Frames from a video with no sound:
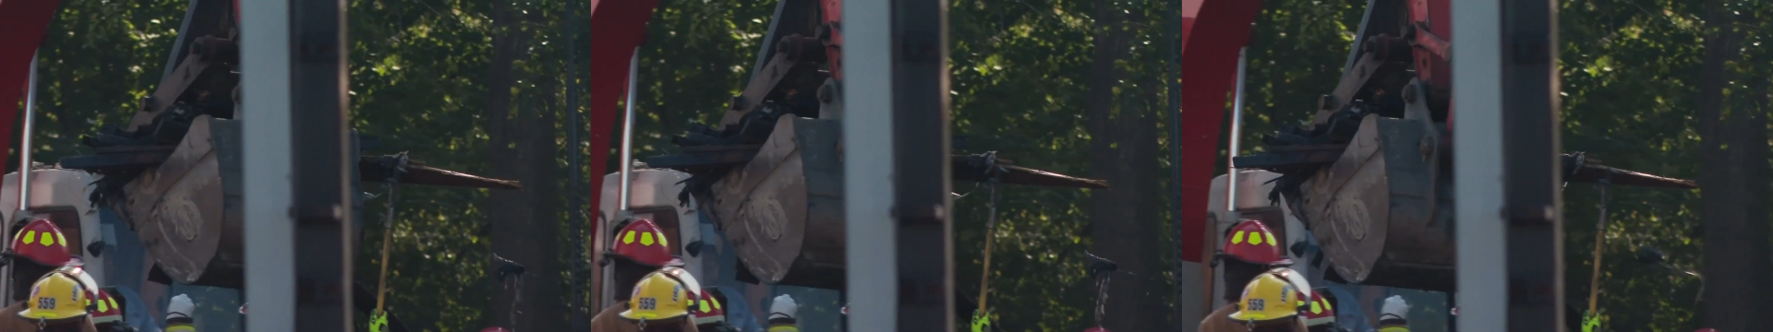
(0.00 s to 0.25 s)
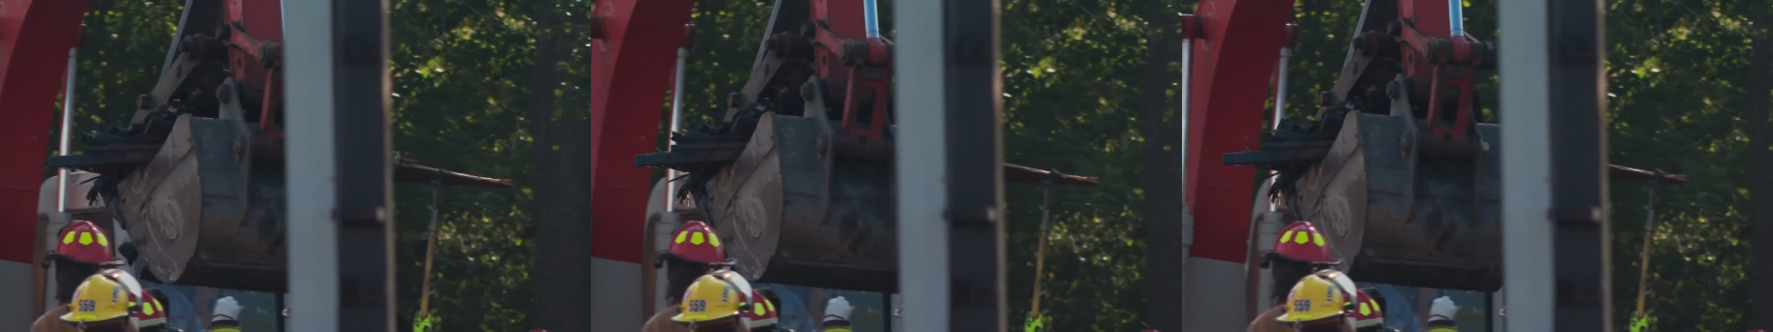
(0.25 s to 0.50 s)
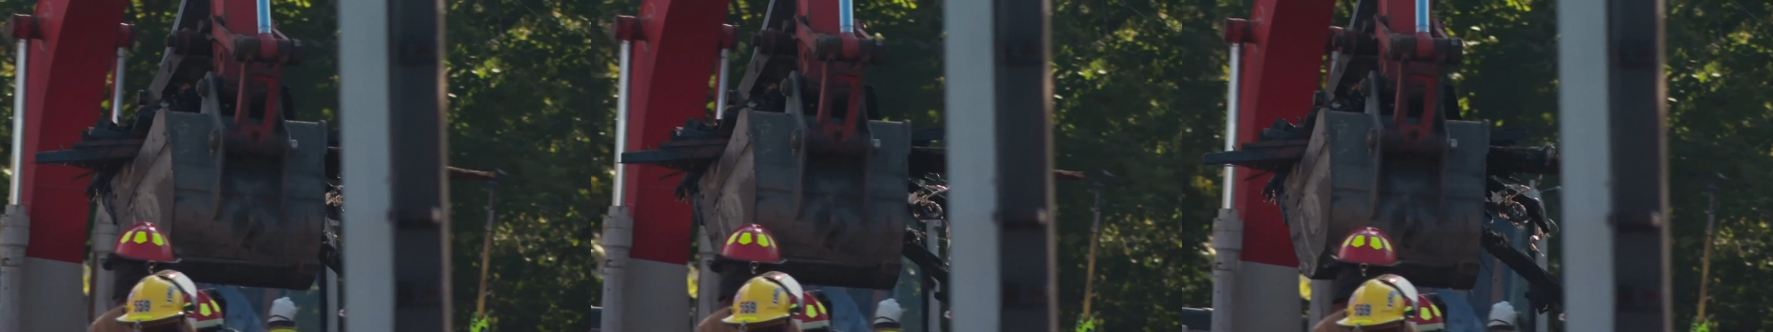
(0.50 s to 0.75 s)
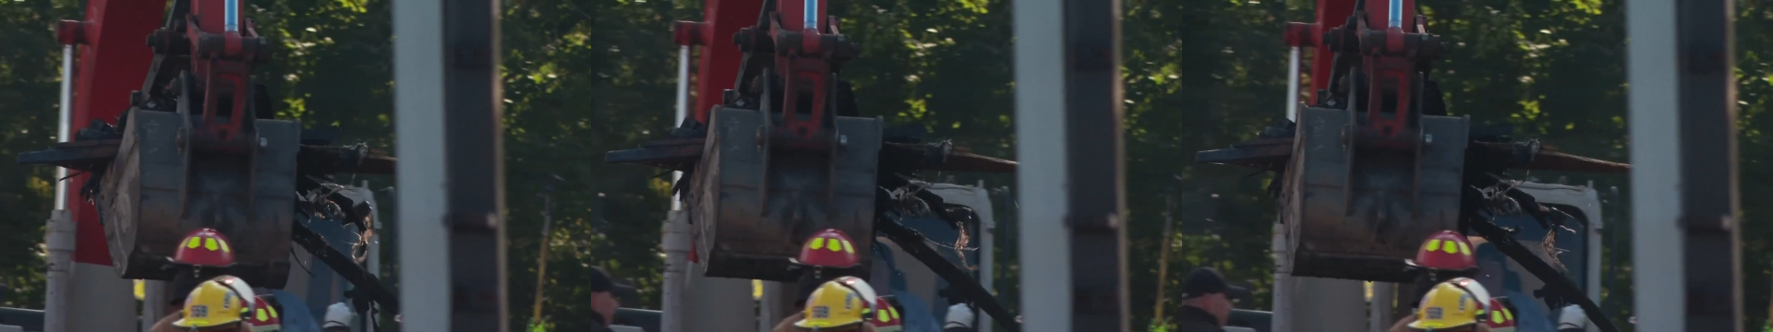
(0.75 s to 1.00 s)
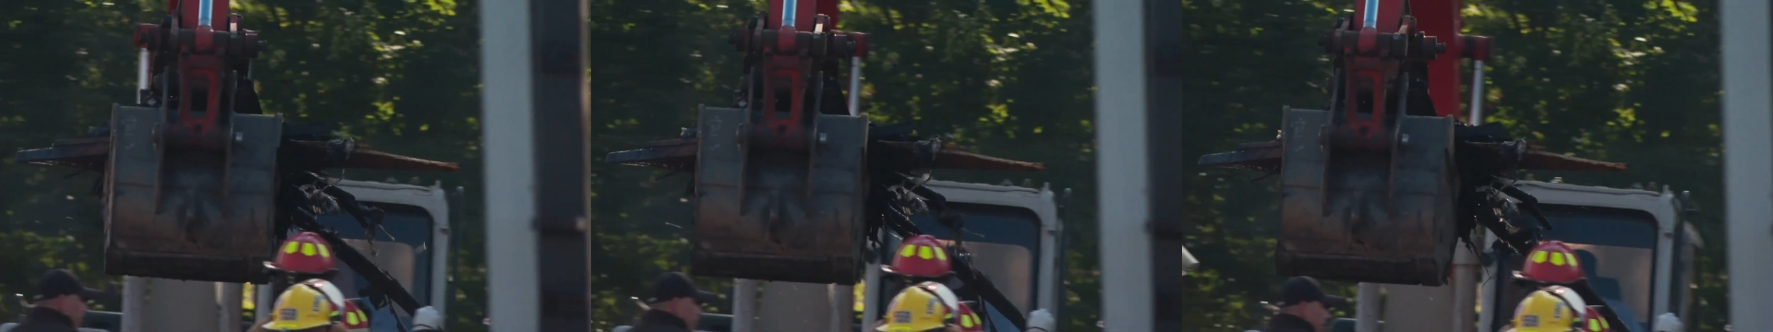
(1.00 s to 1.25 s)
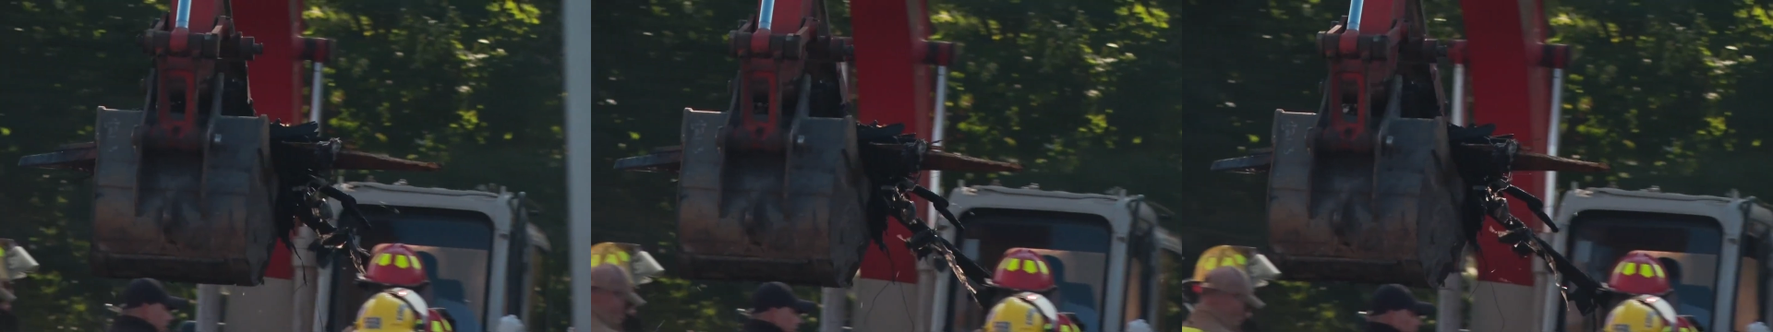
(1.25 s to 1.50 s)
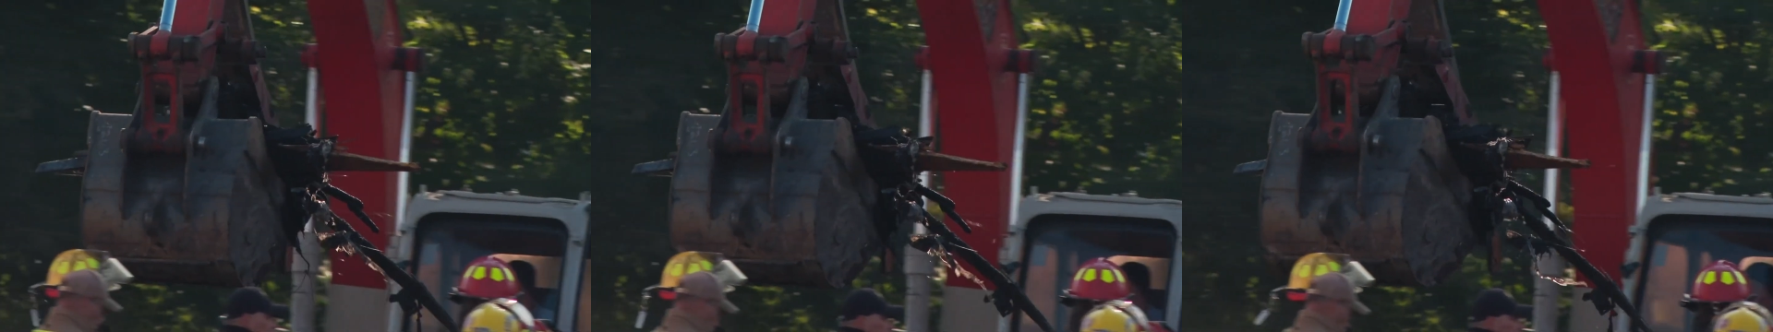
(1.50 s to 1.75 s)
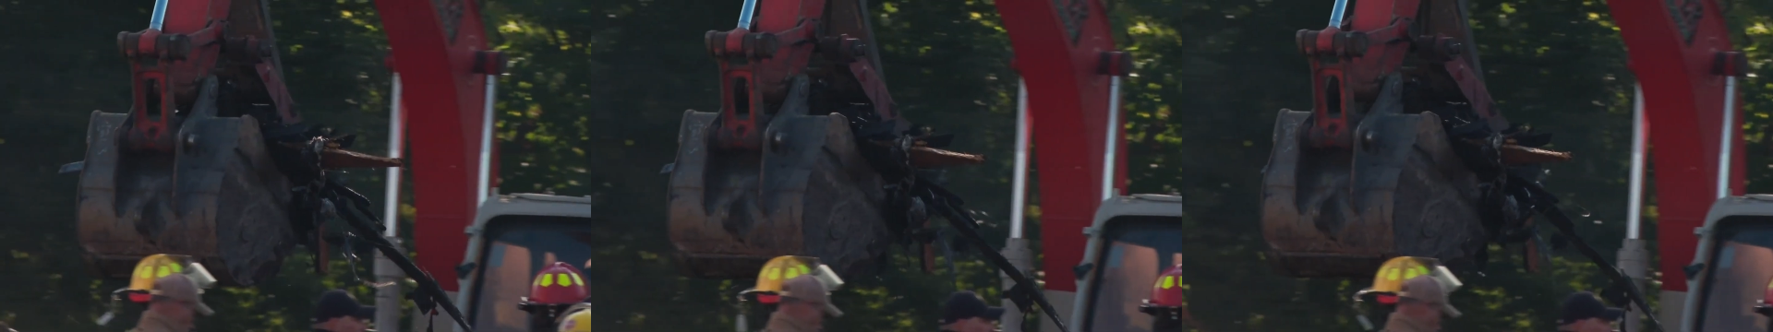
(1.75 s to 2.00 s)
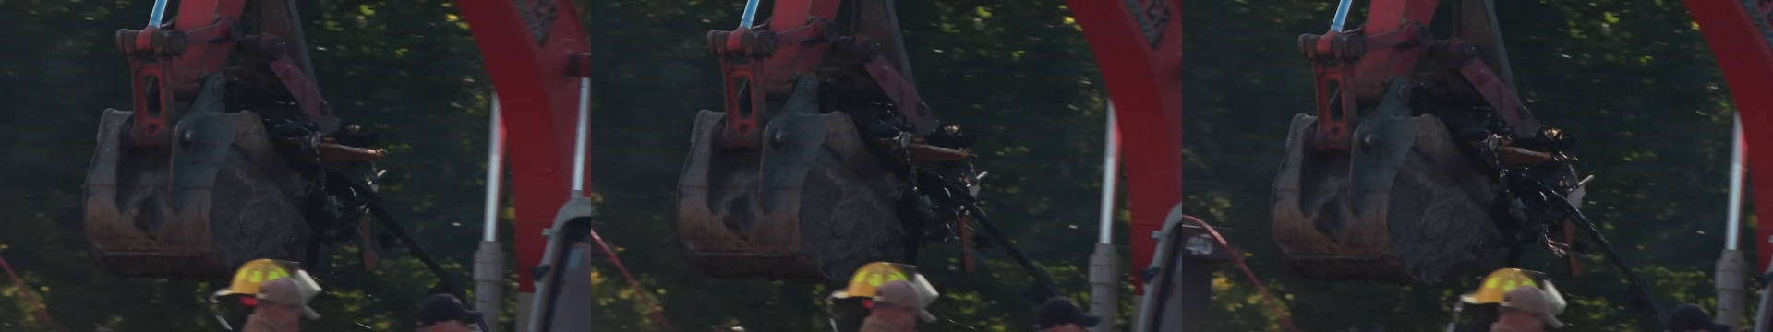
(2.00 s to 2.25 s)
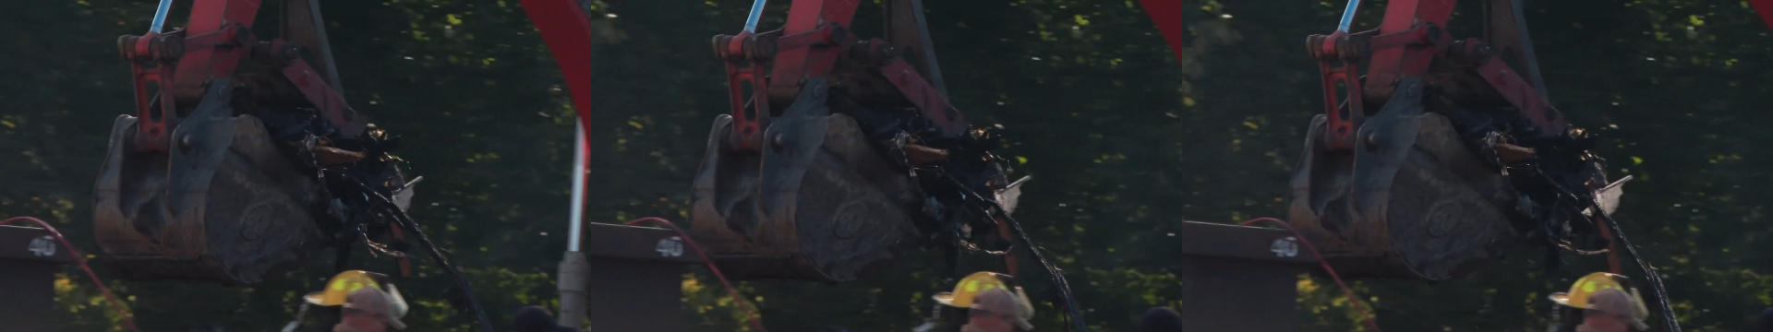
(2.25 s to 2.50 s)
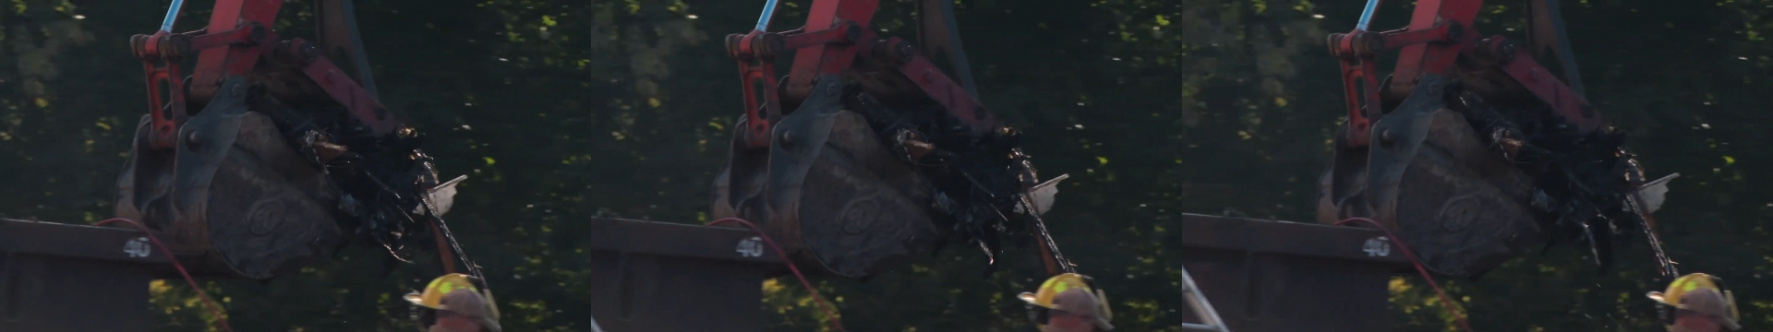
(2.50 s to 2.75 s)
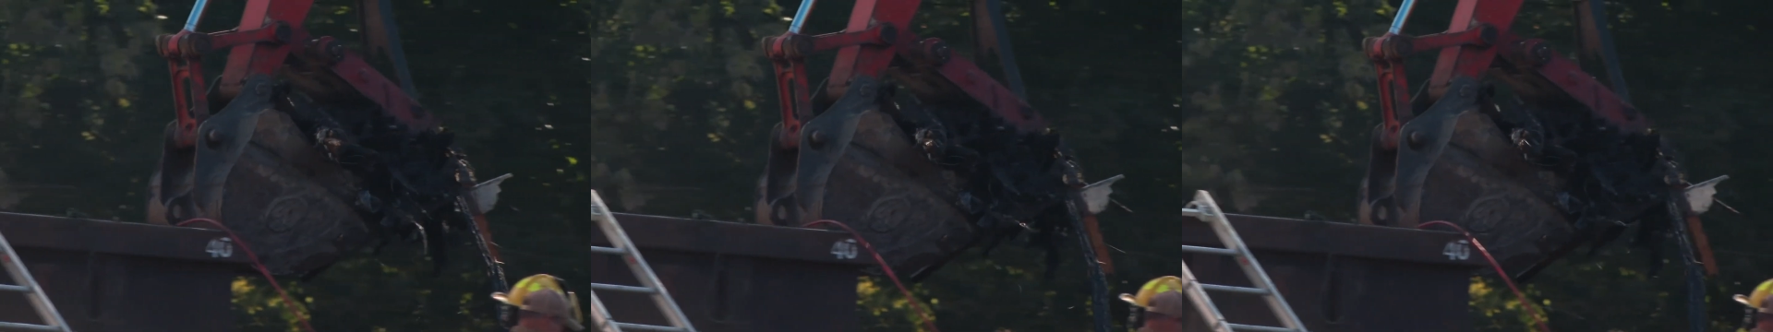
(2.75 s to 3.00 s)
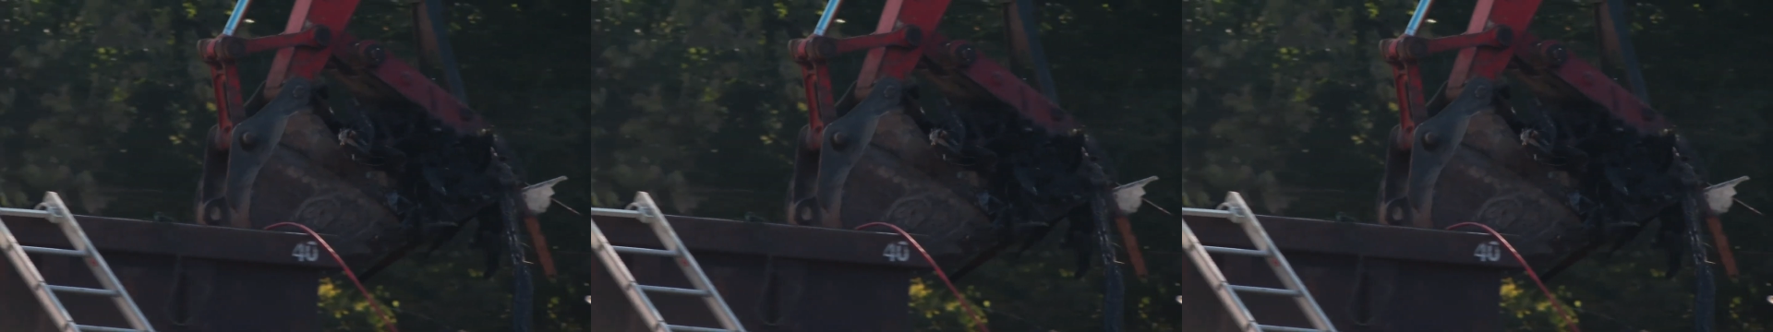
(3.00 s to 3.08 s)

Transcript: (no speaker visible)